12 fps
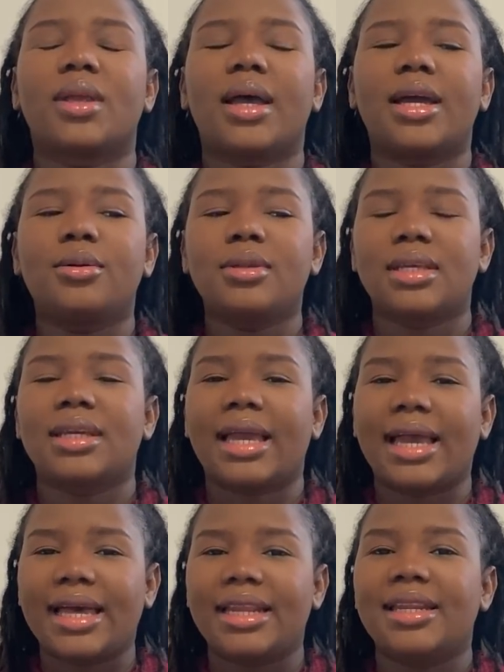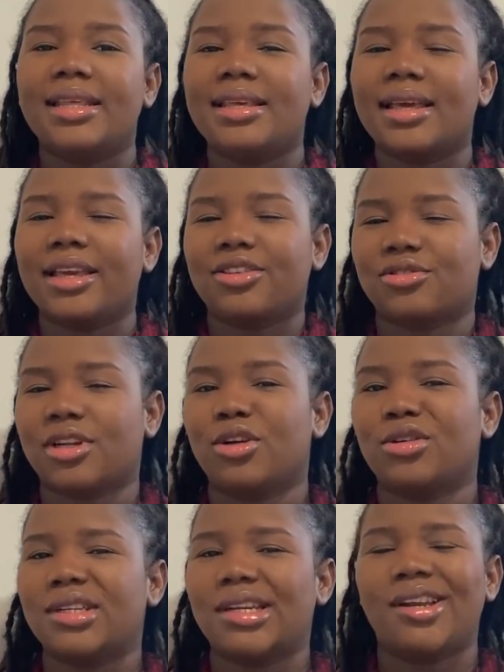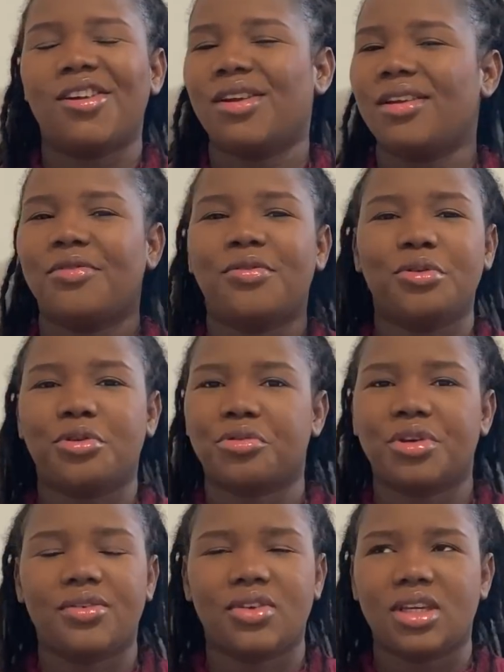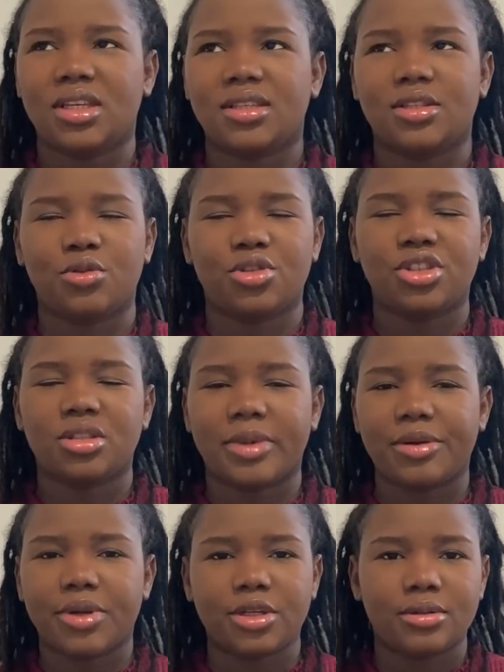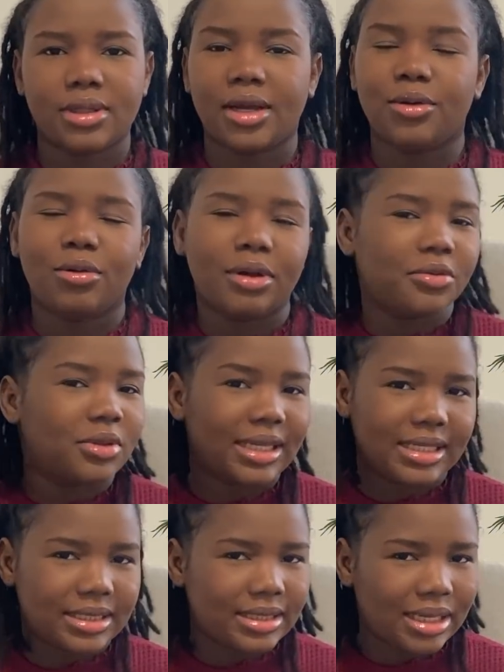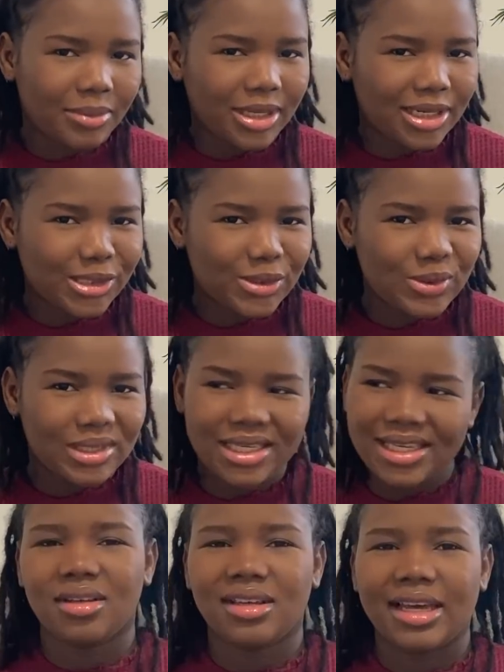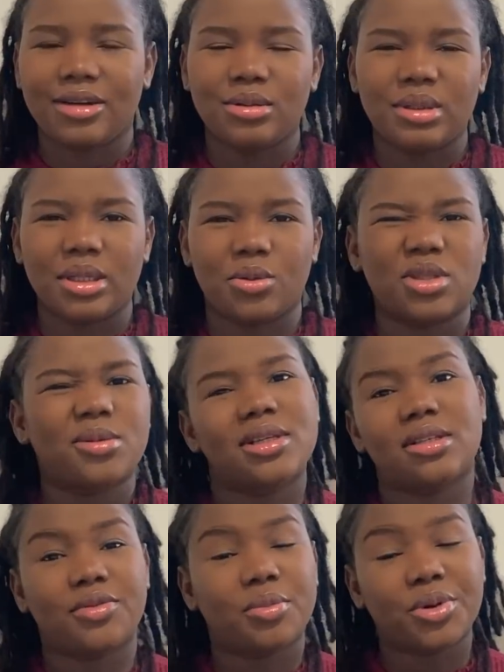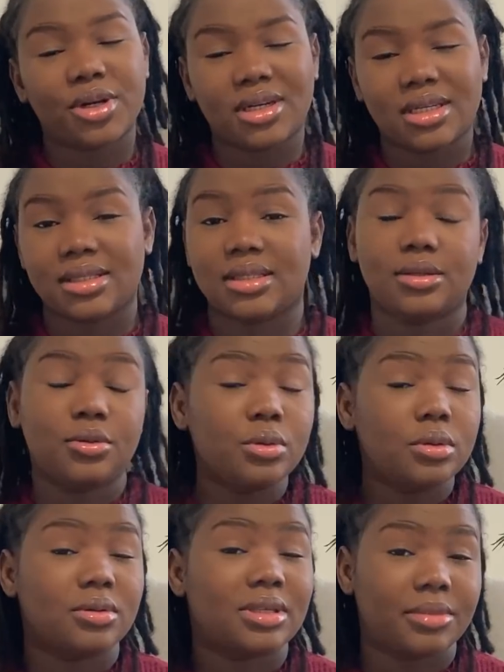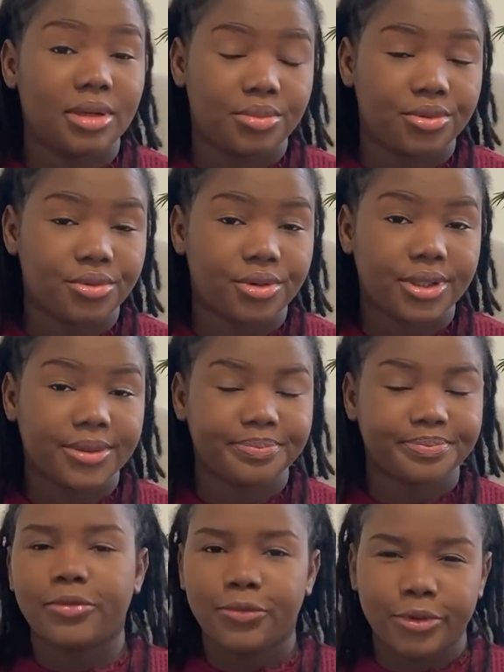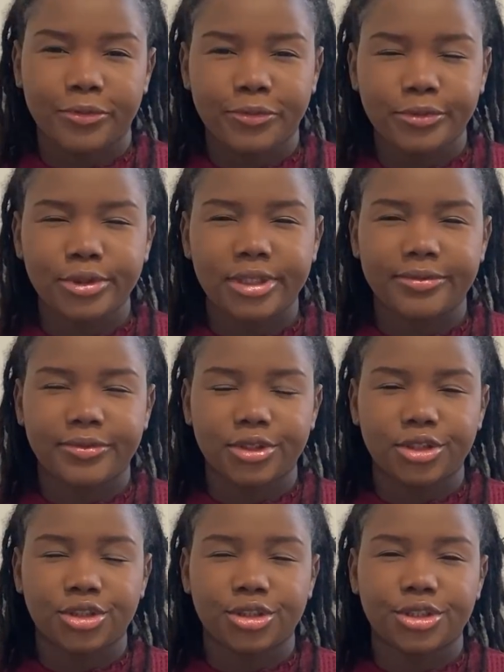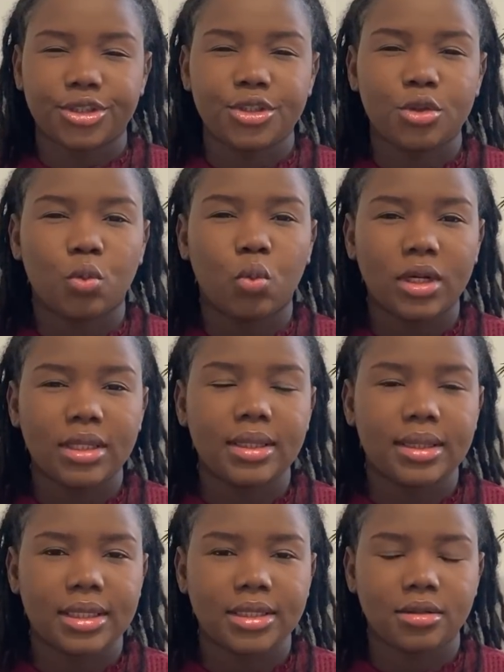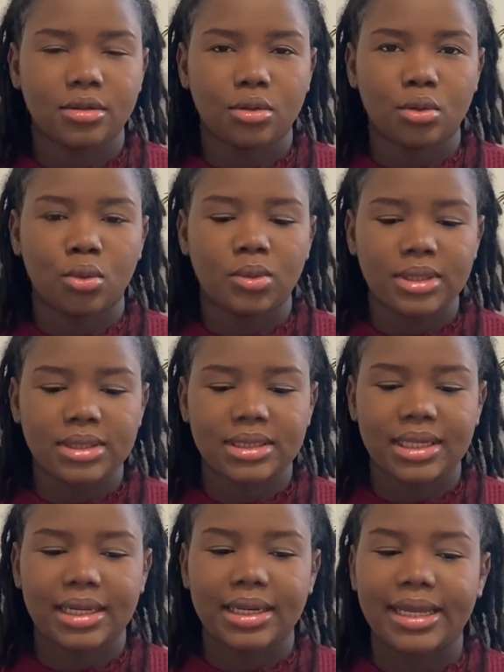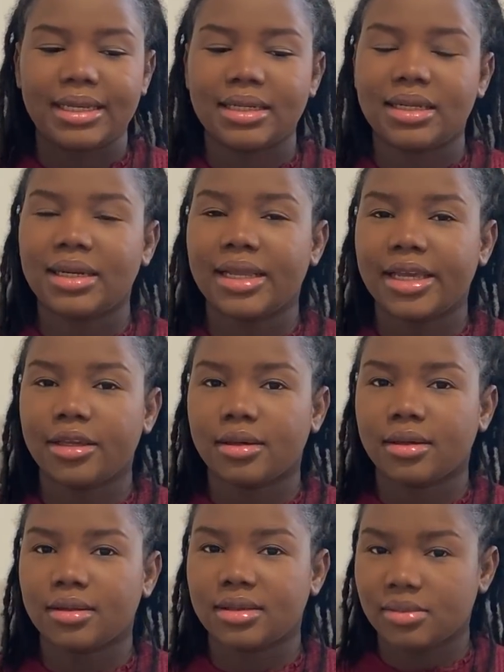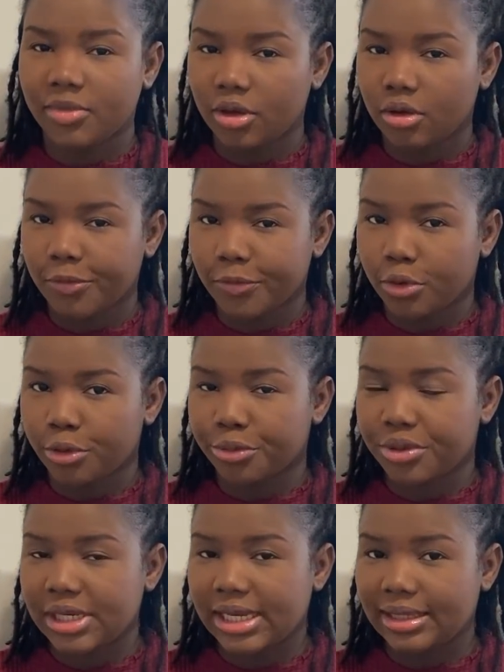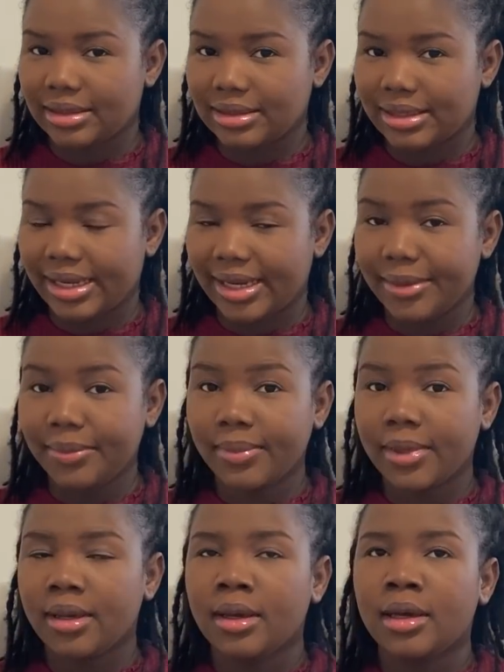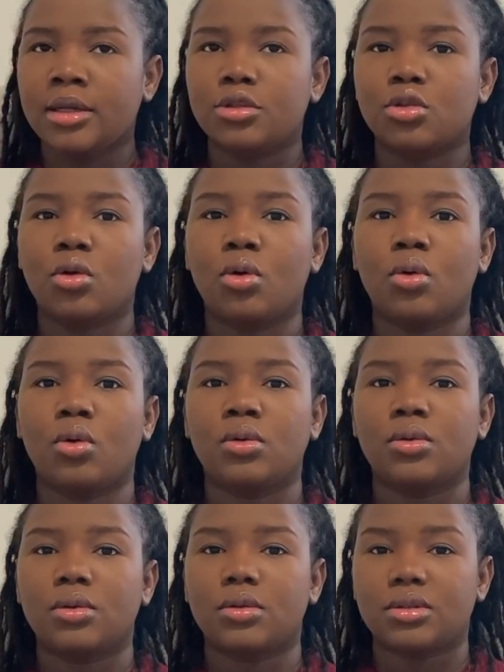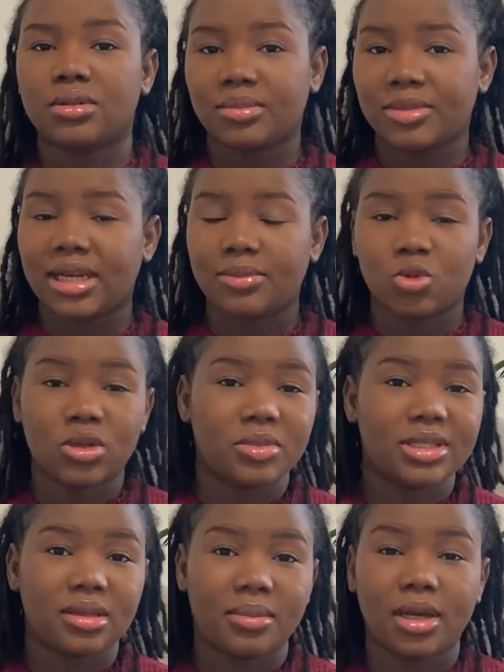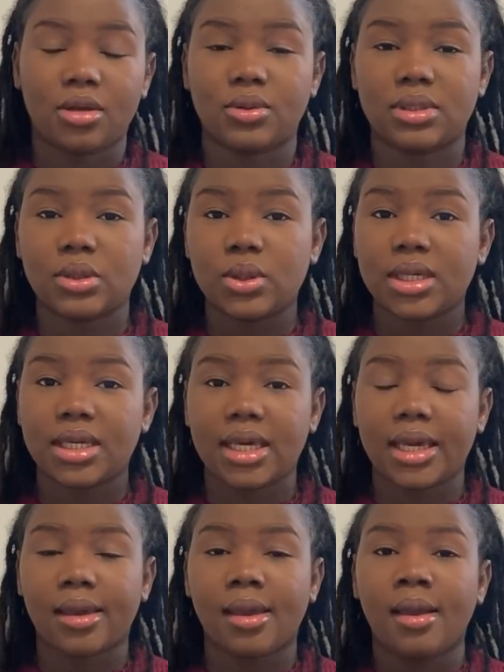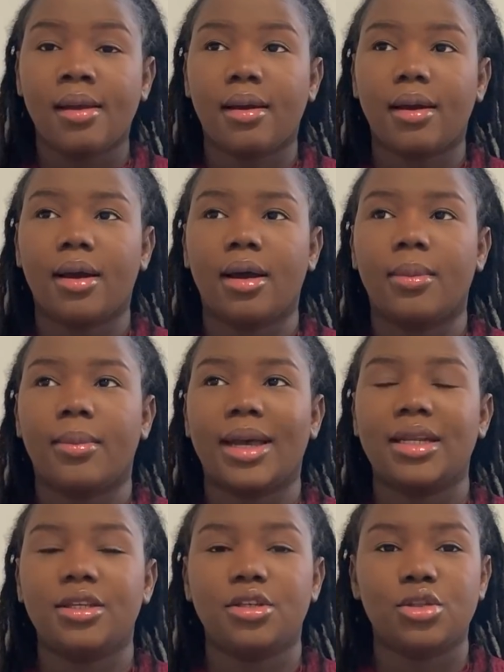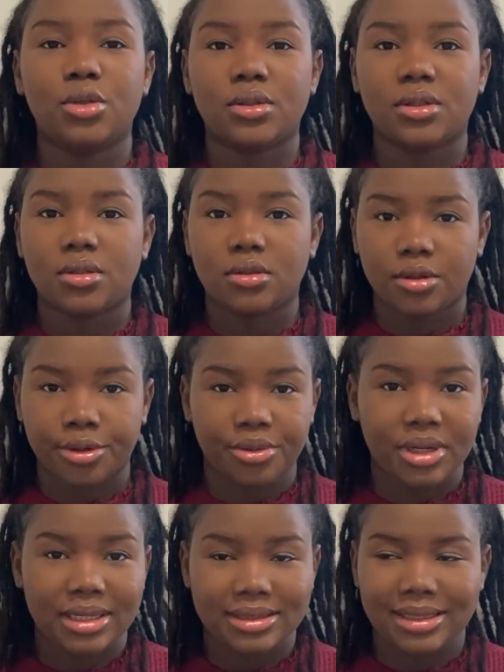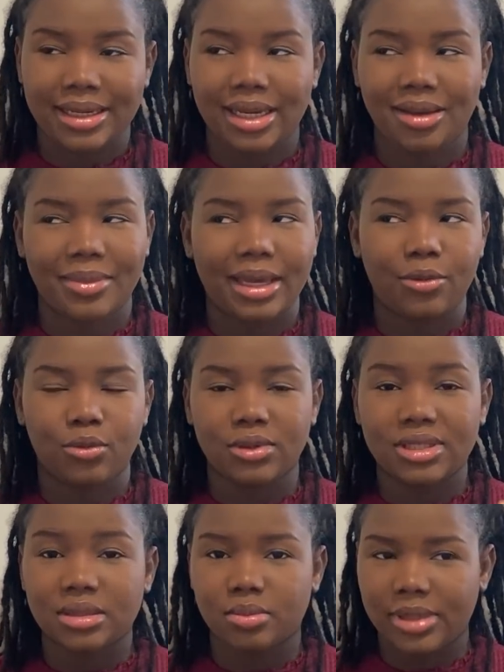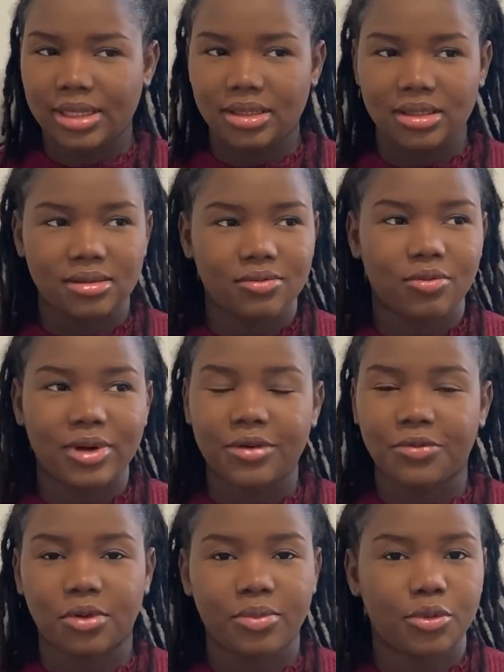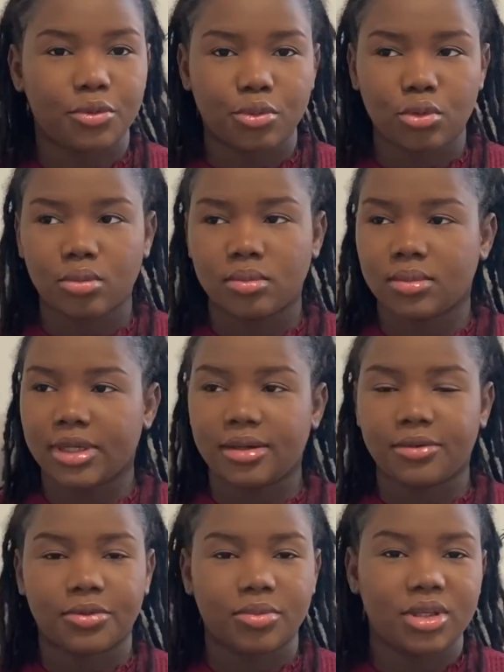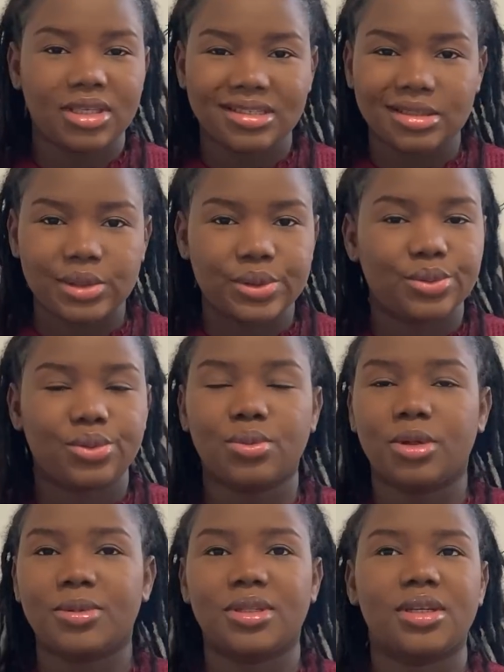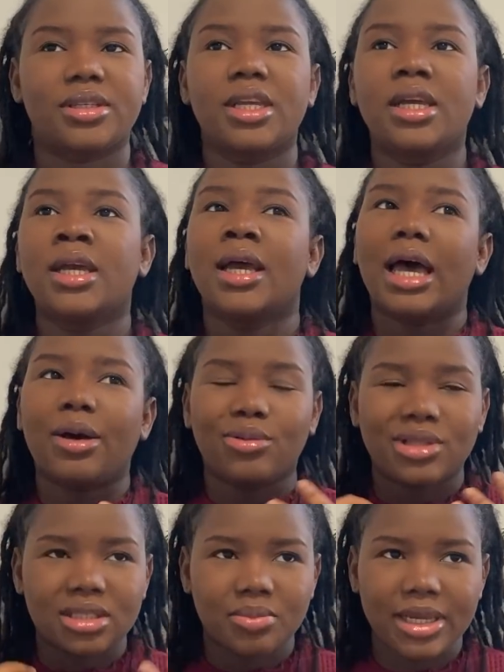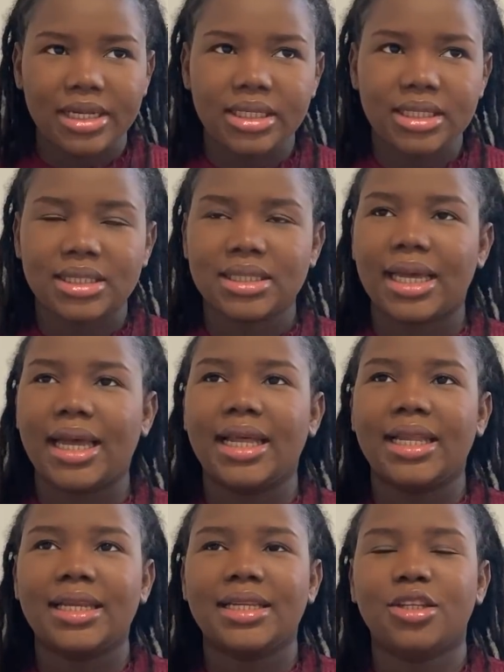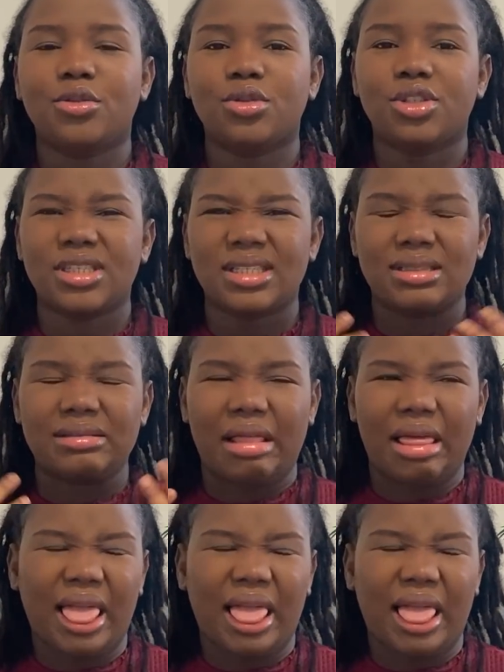I don't think I had any extraordinary food cravings. It was just my regular, oh, I feel like eating amala today. I don't think it was because of the pregnancy. Who knows, I might be wrong. For food aversions, one thing though is that I didn't like the smell of curry and thyme. So sometimes when Mr. Mark was cooking, and he used curry and thyme, I would smell it right from the room, like from the kitchen to the room upstairs. I would smell it and it would just